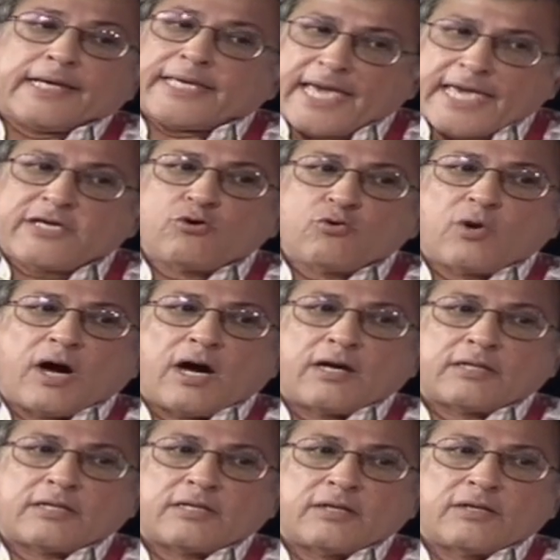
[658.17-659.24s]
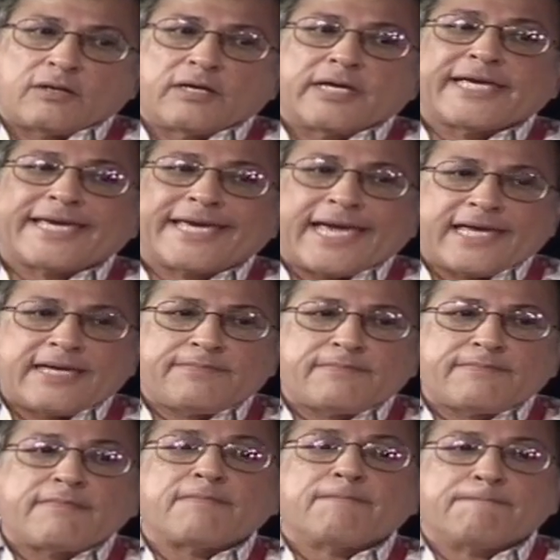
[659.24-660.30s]
A.Q. Khan
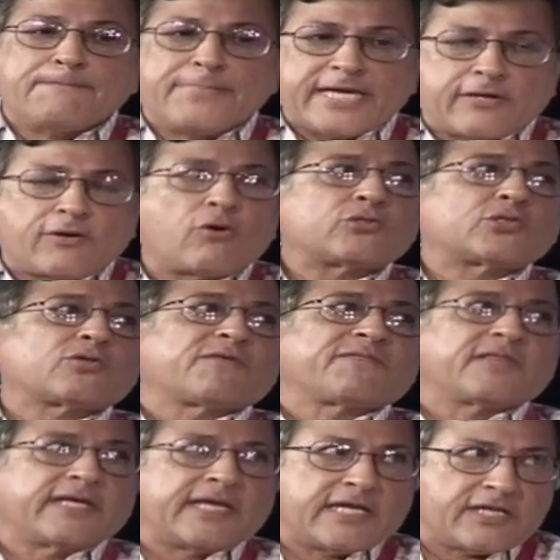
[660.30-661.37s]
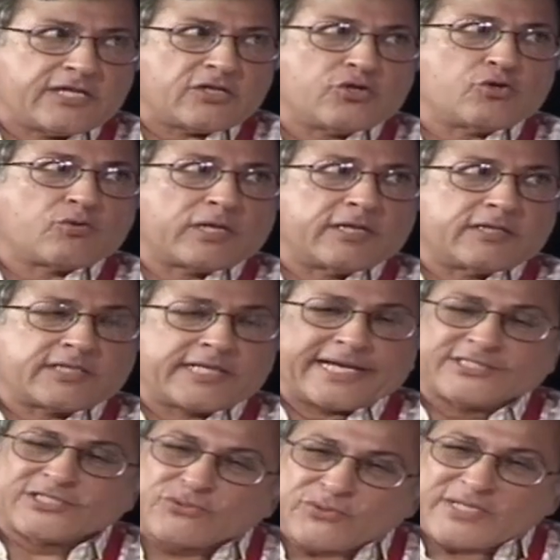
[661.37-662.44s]
came because of the Indian nuclear
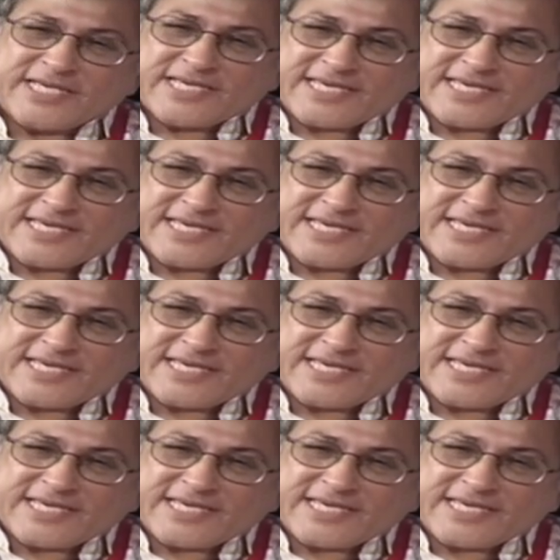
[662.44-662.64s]
test. So